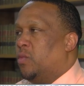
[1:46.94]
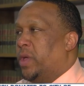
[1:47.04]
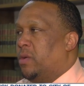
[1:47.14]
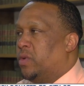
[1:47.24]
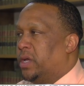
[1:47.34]

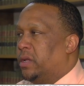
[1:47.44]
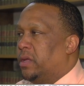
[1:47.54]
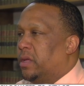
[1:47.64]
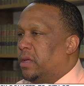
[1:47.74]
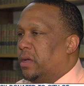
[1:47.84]
We would
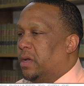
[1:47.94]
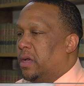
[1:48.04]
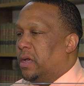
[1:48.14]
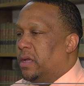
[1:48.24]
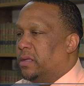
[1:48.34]

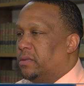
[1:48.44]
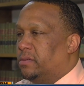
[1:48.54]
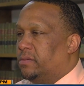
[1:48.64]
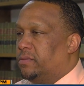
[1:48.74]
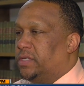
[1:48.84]
uh,
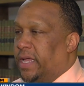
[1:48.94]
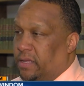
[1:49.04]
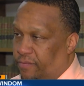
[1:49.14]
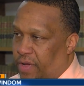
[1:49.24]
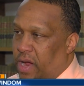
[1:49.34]

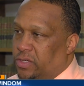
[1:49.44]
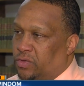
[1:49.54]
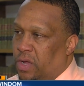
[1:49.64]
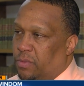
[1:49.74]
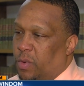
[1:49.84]
take the fire
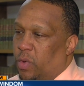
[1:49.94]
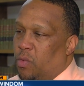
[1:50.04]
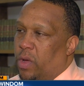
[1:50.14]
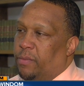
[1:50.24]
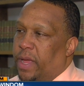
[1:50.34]
truck, but we
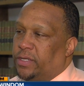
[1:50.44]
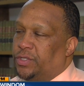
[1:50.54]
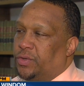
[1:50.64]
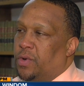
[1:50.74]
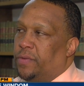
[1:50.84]
want to make
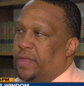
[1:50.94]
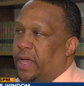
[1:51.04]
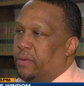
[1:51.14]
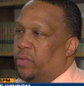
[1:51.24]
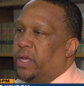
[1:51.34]
sure
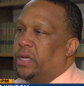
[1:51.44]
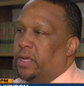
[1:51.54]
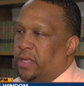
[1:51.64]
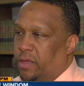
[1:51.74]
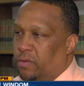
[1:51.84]
that we
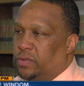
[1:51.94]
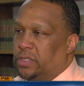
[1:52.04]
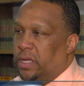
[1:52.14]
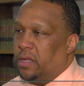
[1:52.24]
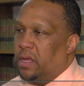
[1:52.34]
could
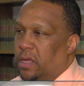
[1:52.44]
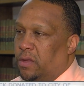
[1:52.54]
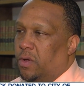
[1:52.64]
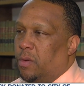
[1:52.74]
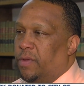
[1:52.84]
use it,
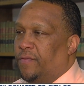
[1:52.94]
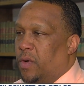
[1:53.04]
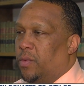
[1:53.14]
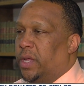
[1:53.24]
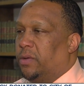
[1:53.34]
you know,
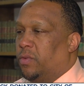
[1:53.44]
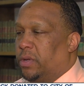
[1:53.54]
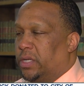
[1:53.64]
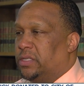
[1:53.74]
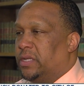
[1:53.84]
before we
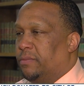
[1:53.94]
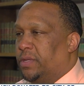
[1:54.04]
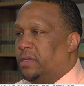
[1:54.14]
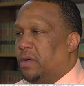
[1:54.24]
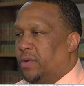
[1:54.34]
would
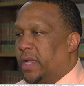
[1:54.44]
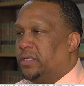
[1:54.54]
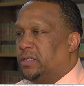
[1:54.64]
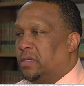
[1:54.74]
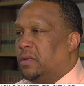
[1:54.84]
accept the
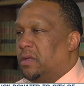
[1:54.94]
donation.